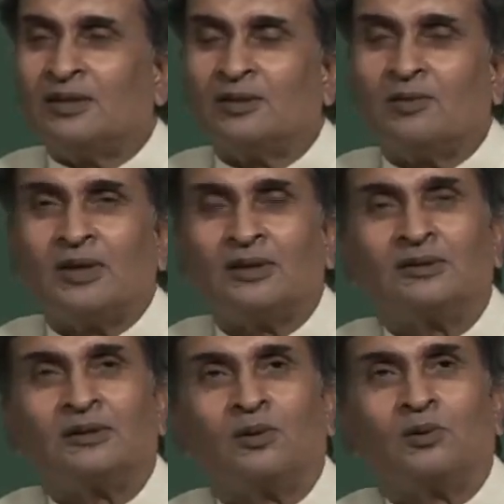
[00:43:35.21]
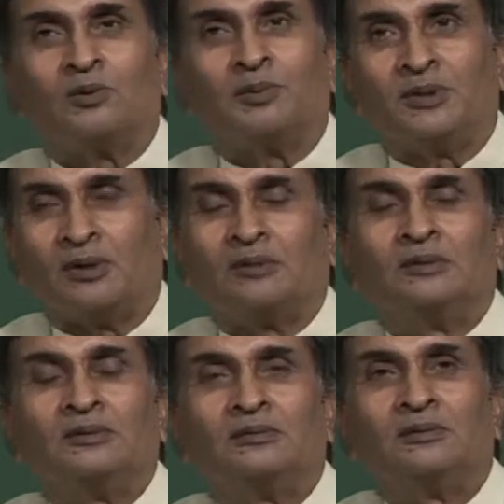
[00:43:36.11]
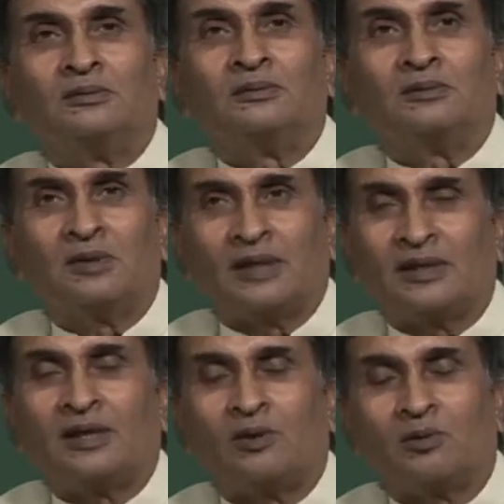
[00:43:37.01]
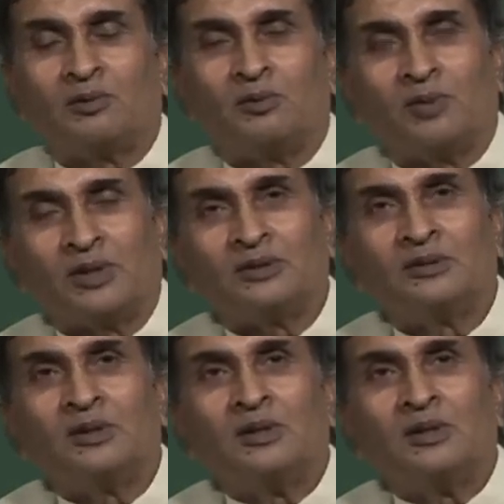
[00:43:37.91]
disadvantage can also be thought, can, can also be worked.